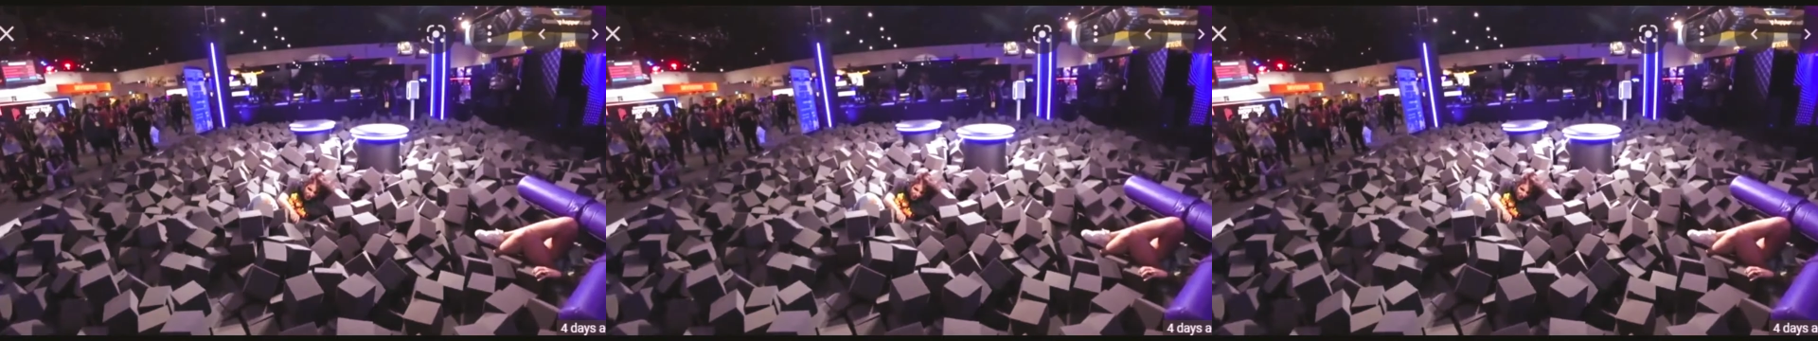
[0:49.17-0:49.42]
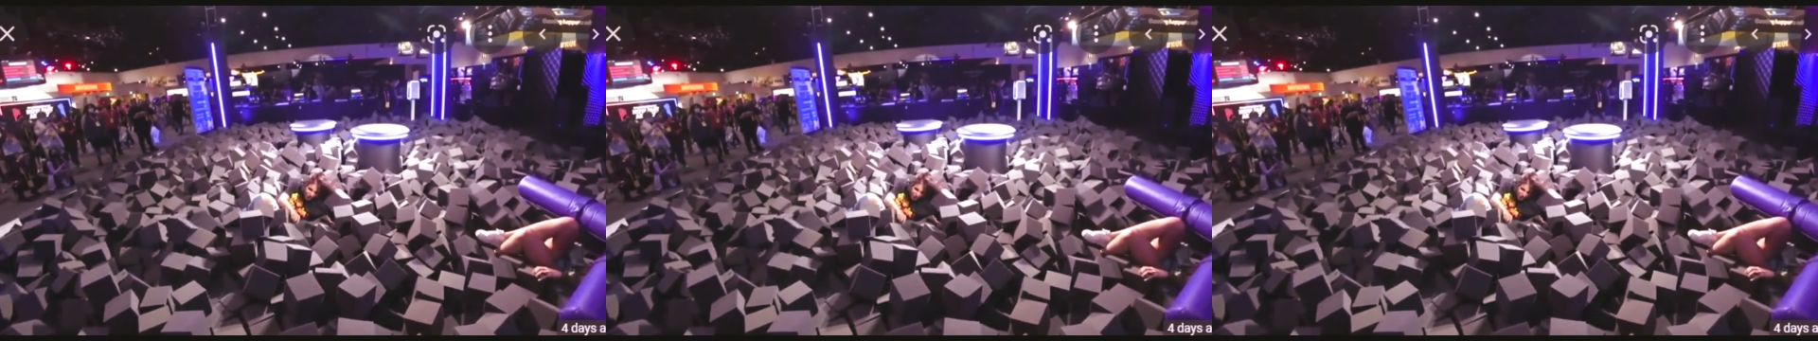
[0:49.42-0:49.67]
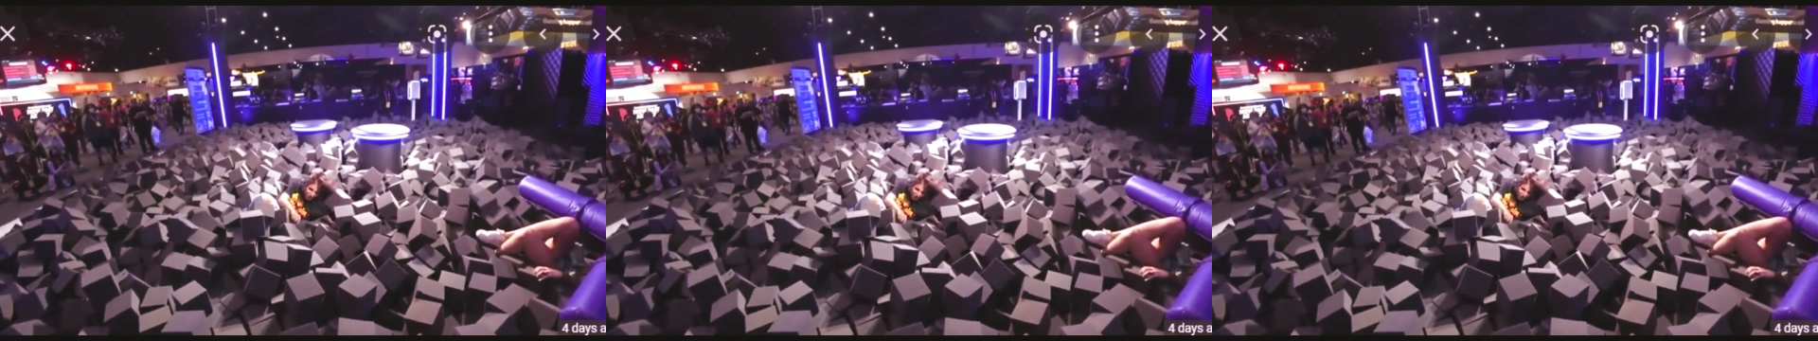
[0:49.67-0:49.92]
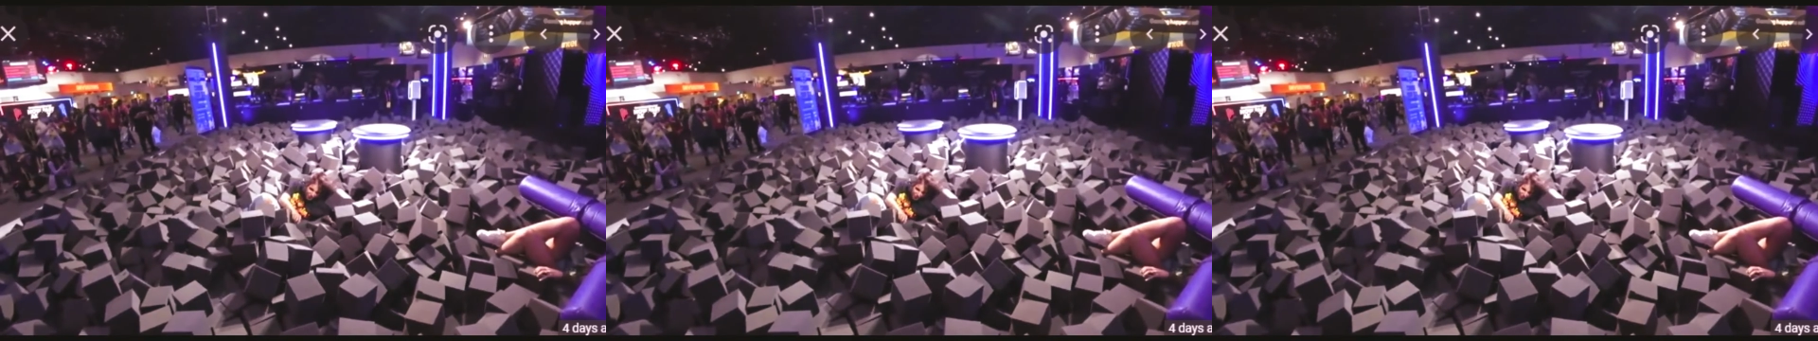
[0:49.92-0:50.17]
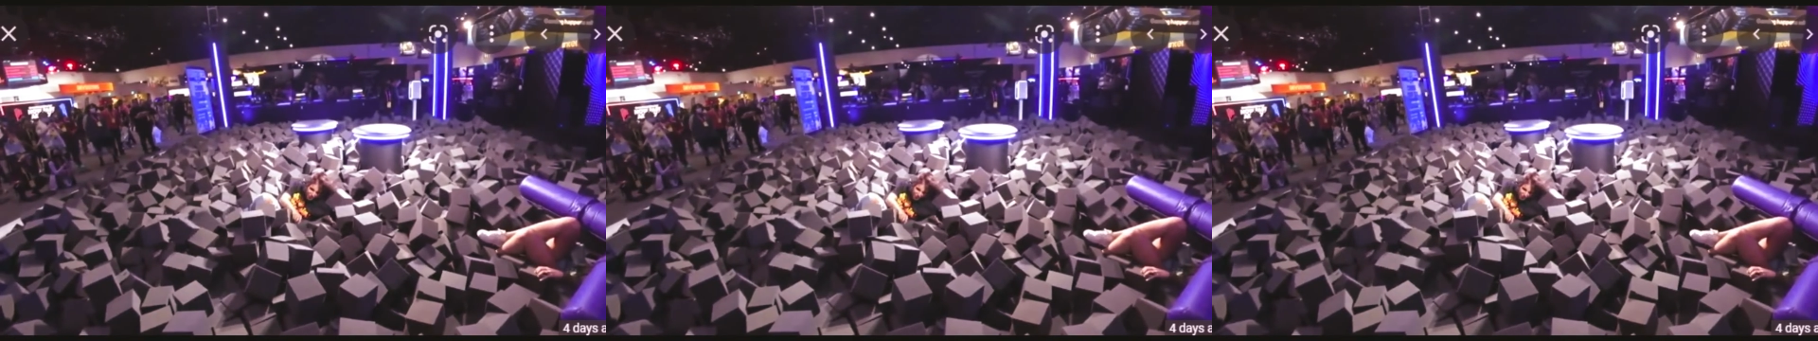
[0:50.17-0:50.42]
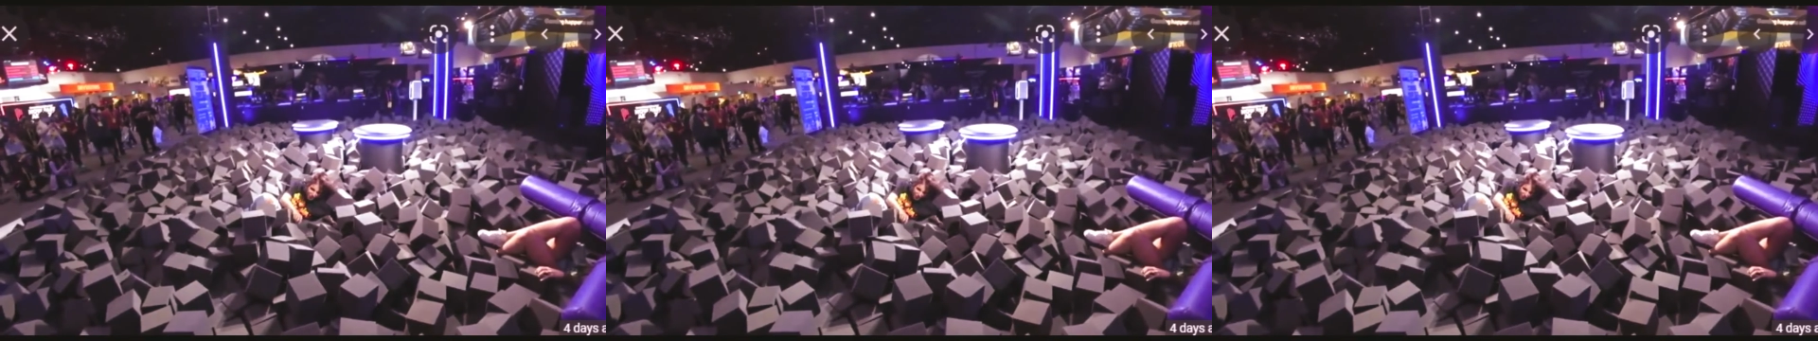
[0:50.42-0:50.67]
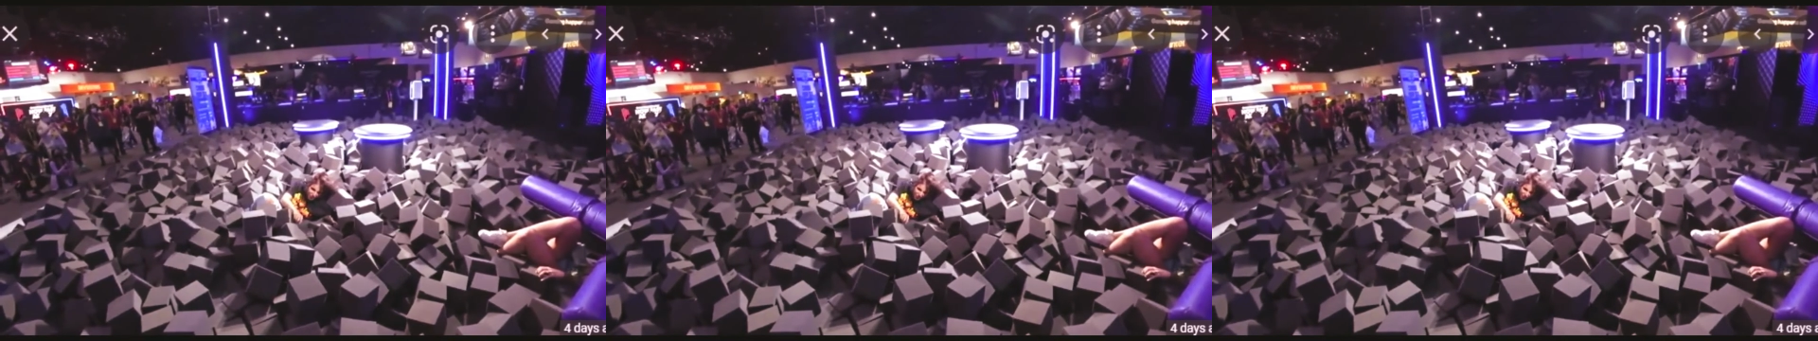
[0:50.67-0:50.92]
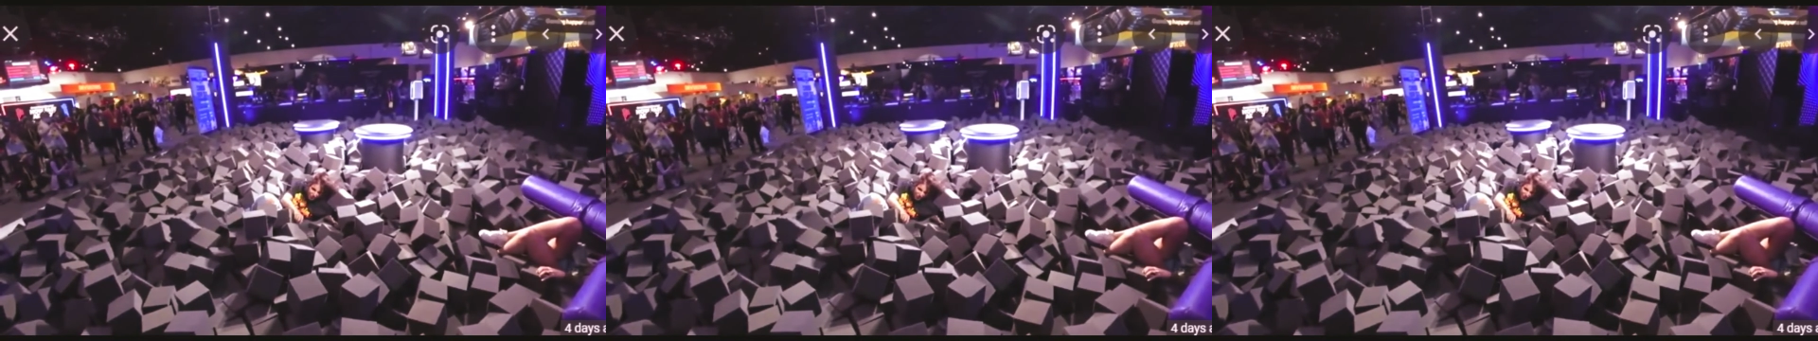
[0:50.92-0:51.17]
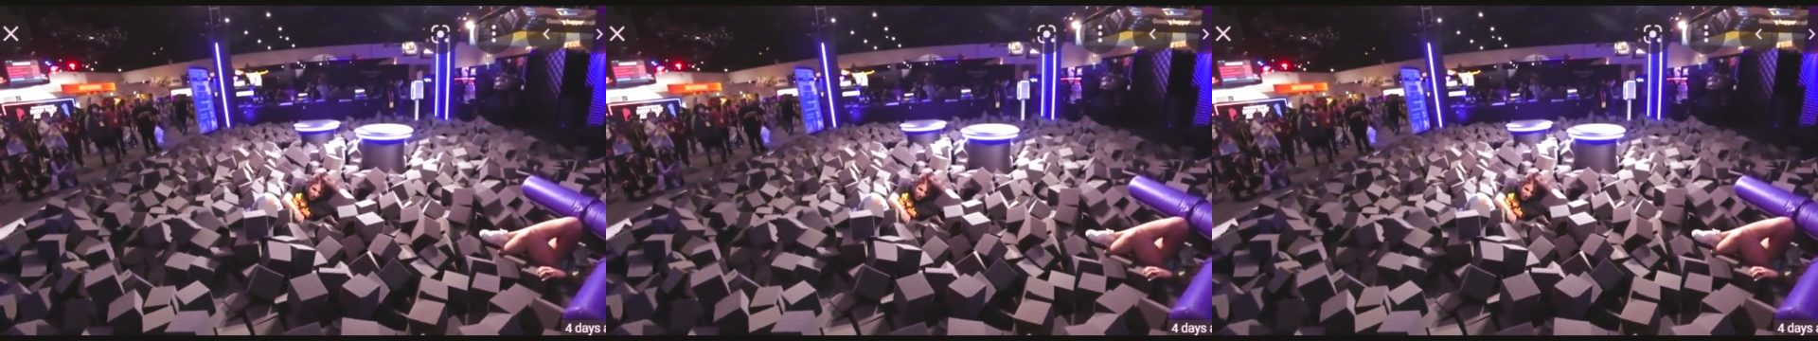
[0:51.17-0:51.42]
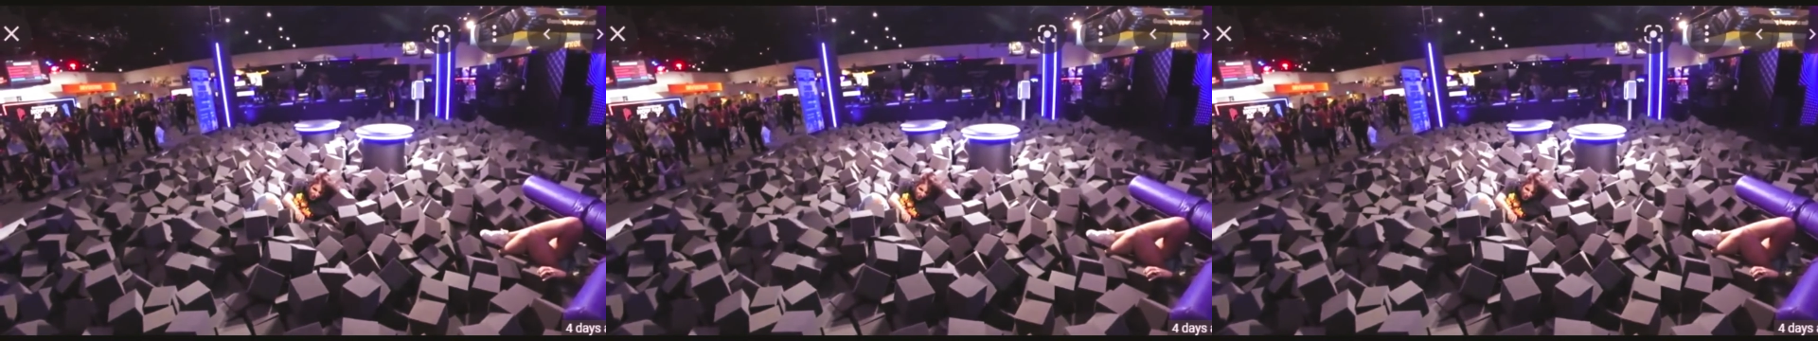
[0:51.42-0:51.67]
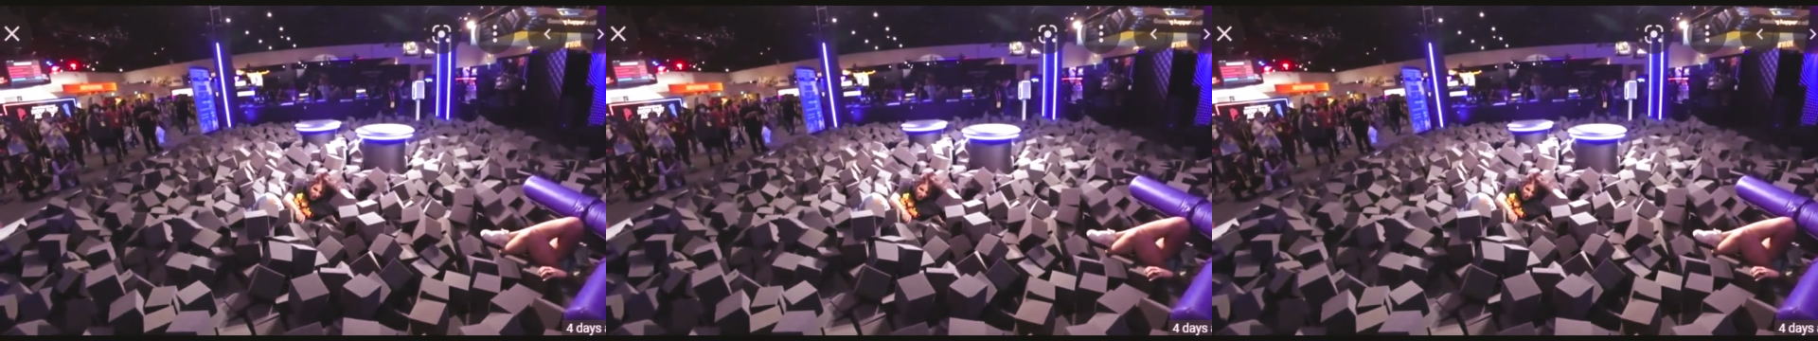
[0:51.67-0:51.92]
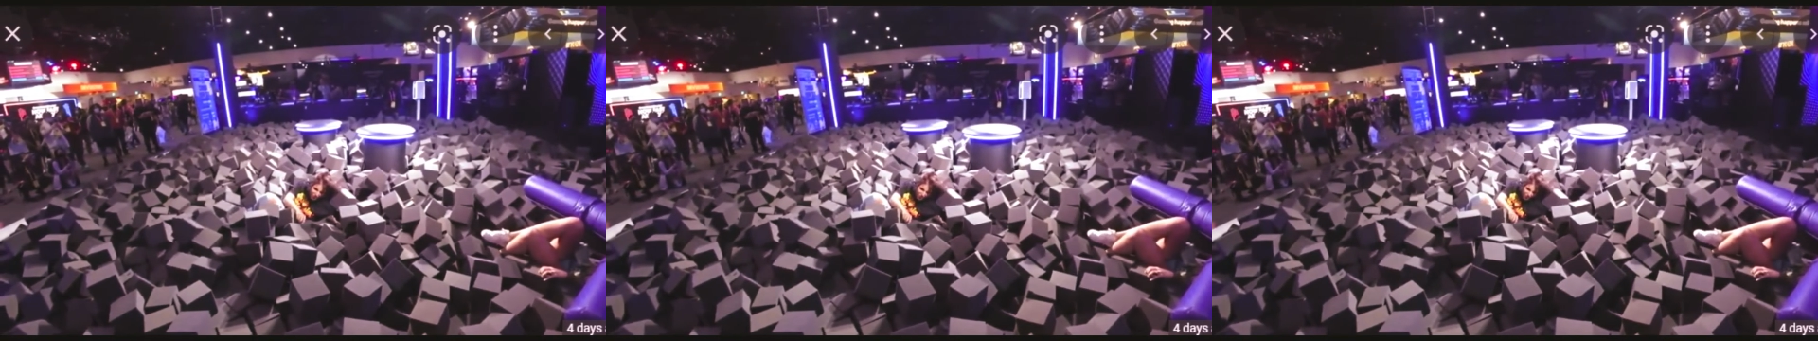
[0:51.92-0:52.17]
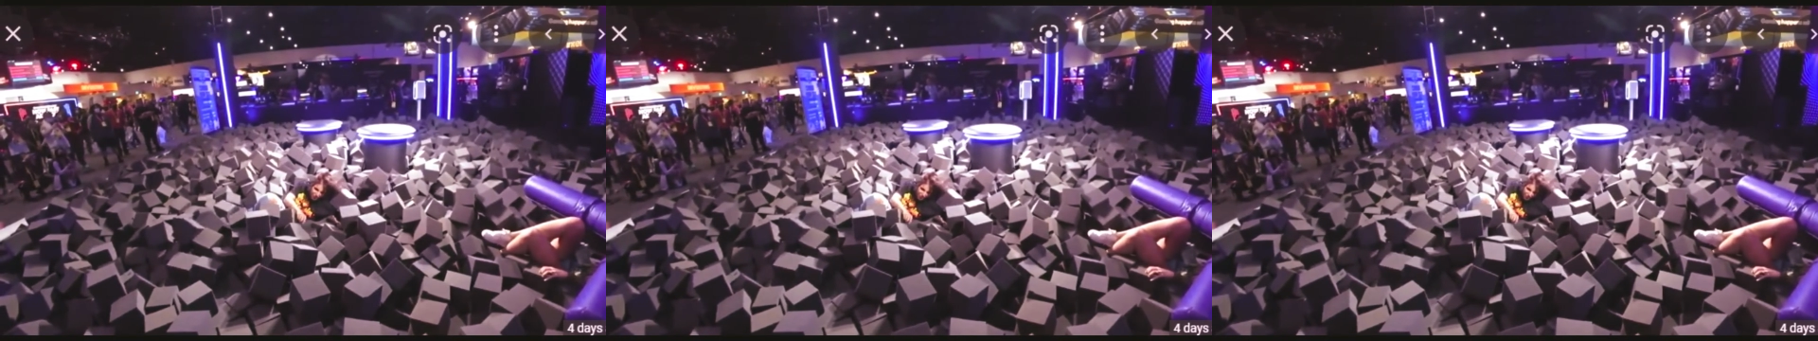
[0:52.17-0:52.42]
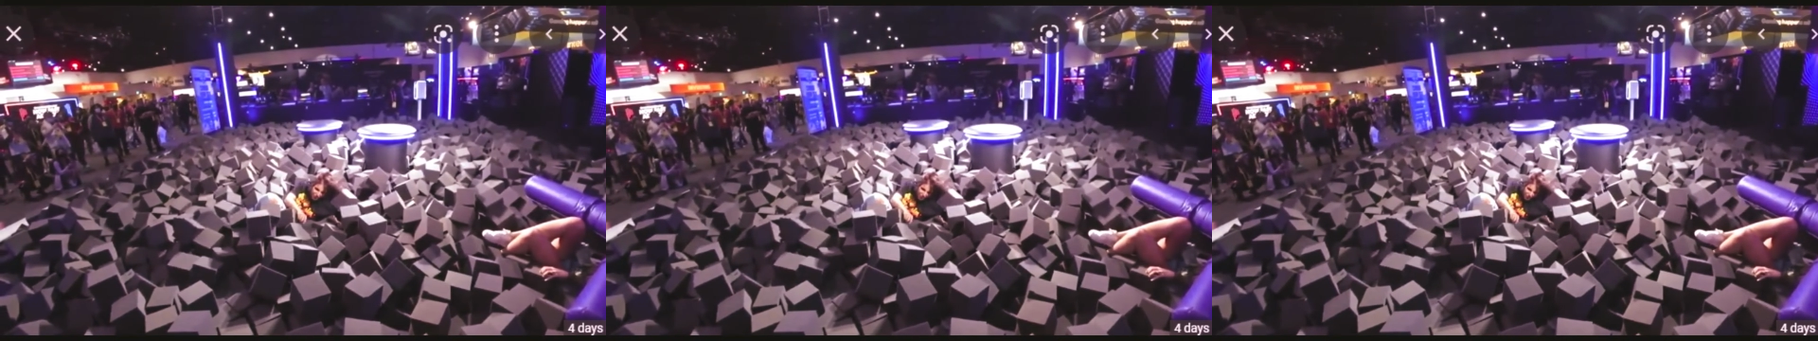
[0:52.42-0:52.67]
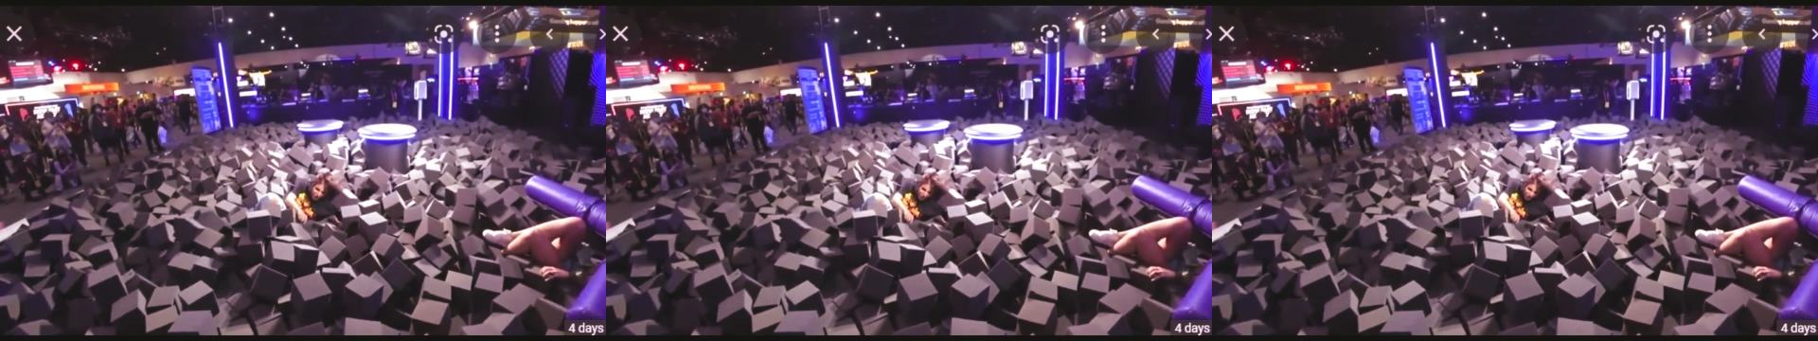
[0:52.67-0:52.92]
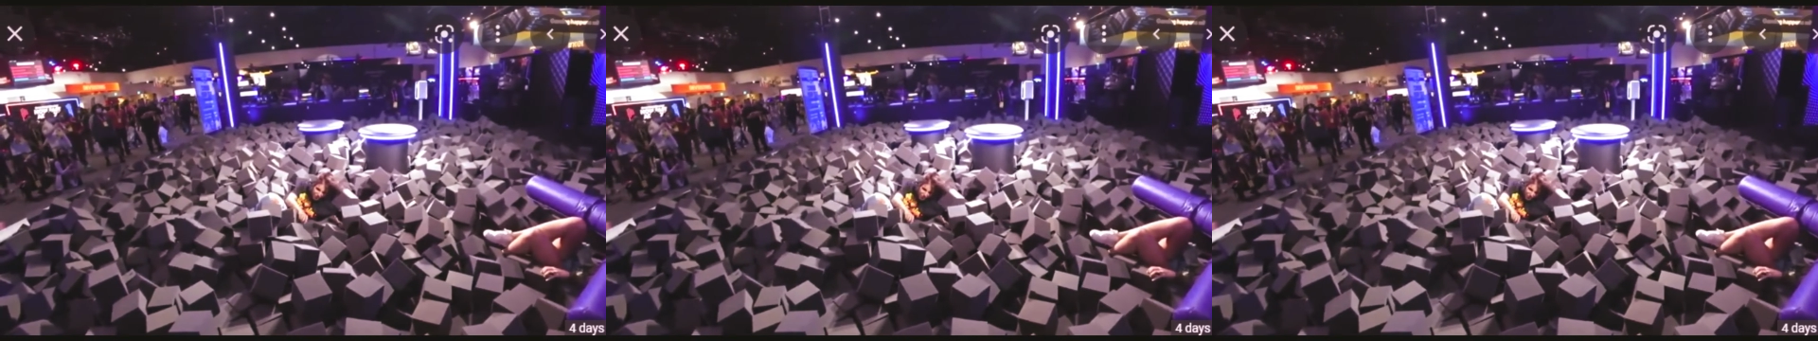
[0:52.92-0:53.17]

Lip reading: (no speaker visible)